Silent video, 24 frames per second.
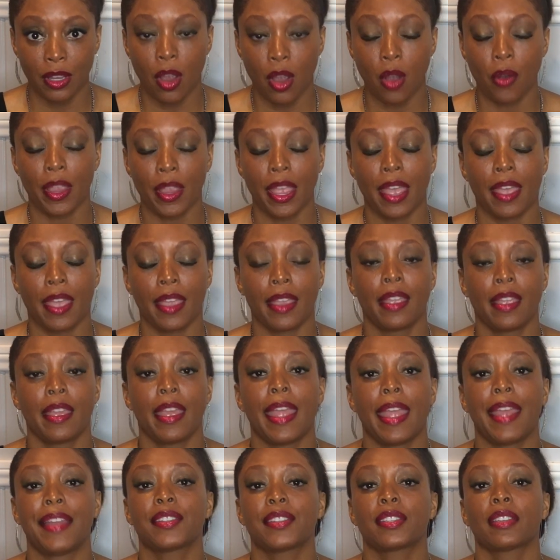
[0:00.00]
okay,
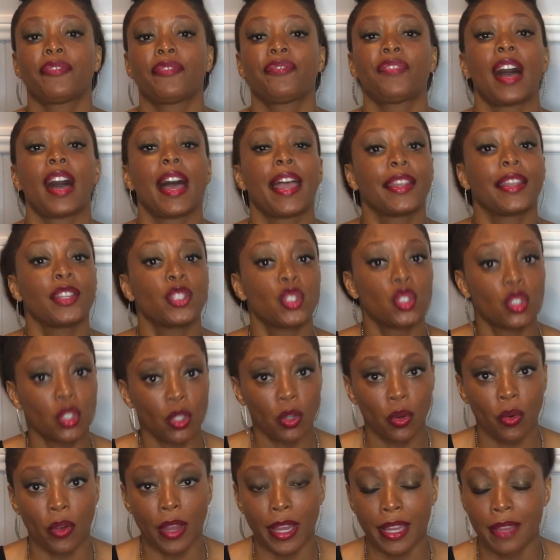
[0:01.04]
and to find
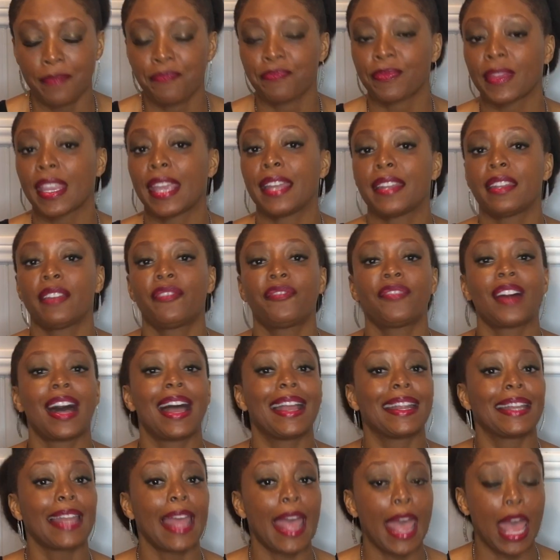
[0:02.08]
joy and to
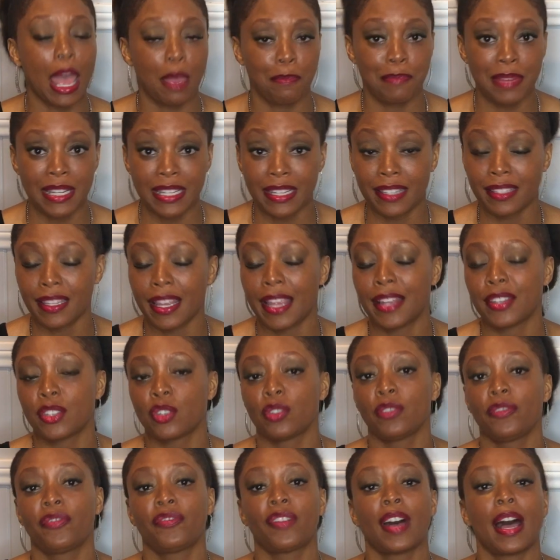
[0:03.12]
find happiness and to
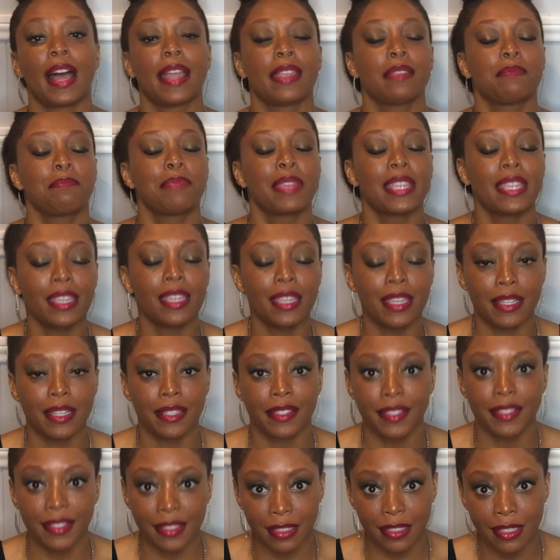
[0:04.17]
find
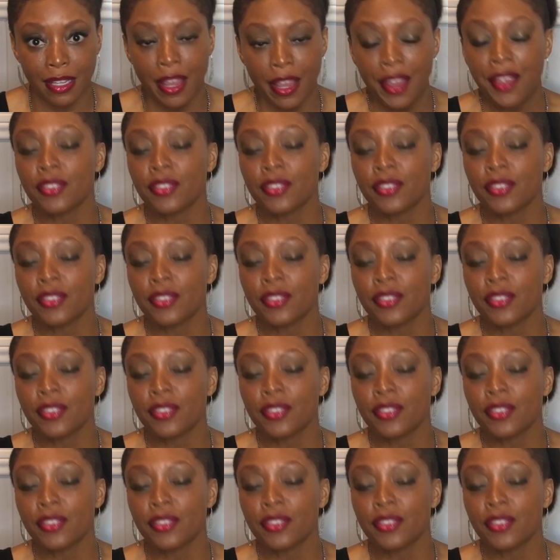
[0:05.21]
peace.